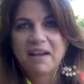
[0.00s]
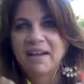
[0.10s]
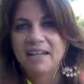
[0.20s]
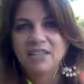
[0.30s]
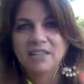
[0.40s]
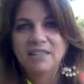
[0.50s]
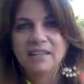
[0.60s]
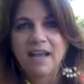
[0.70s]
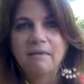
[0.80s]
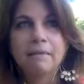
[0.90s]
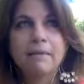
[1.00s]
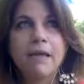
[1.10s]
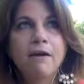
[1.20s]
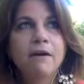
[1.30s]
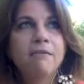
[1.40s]
I
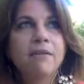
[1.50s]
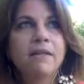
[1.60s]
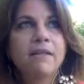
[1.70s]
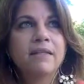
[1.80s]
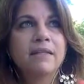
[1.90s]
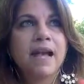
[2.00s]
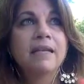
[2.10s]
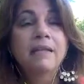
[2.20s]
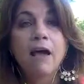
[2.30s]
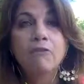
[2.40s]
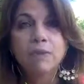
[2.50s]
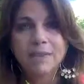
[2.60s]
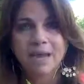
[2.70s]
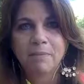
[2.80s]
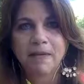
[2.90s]
loved
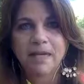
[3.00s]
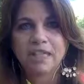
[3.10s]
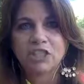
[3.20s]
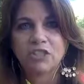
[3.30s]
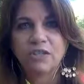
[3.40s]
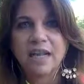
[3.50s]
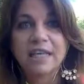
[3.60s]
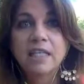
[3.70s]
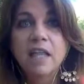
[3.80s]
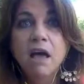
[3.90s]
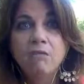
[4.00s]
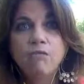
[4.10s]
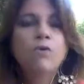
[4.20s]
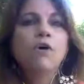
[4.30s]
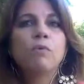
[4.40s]
what happened last year, and I
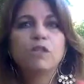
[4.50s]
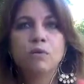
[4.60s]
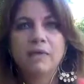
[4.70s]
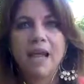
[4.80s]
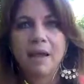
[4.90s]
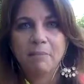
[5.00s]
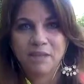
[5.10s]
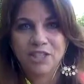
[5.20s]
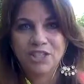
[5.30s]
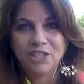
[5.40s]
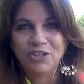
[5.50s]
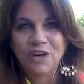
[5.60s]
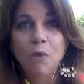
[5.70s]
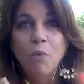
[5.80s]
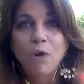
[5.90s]
love what's going to happen this year,
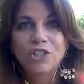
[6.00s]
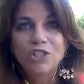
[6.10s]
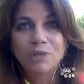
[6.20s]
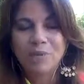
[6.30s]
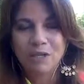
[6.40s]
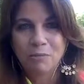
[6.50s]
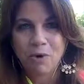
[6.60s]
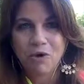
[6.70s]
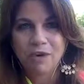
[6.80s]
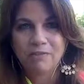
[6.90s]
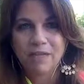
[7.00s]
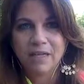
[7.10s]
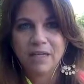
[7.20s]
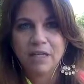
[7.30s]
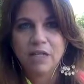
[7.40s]
and I want you to be a part of it.
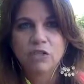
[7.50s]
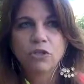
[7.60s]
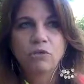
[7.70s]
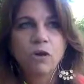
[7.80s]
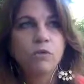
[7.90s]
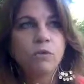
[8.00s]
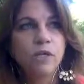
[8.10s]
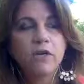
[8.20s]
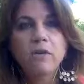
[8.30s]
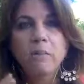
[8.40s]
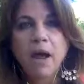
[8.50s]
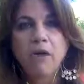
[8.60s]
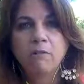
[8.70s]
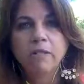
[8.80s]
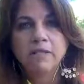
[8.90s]
So go to
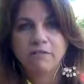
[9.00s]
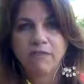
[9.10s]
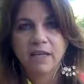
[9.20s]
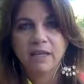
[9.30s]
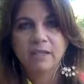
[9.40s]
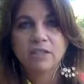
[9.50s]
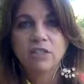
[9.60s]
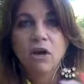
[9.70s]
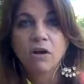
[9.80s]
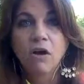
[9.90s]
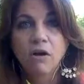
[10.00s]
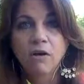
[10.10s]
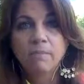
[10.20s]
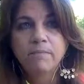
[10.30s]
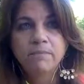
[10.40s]

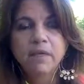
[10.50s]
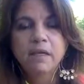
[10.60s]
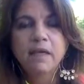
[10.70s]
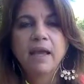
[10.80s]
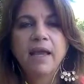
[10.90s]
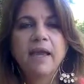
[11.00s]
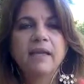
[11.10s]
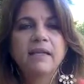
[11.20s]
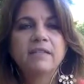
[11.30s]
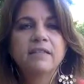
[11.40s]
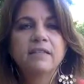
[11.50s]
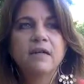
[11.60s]
widowempowermentevent.com and